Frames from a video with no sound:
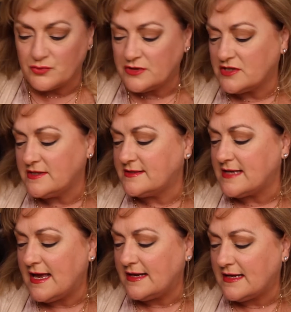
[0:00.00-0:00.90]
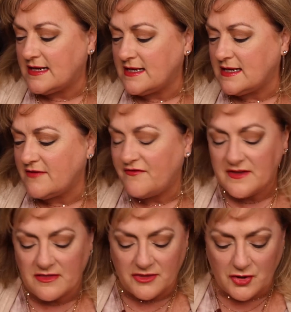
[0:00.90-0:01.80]
which is an
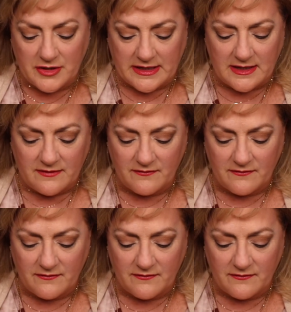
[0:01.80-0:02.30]
E30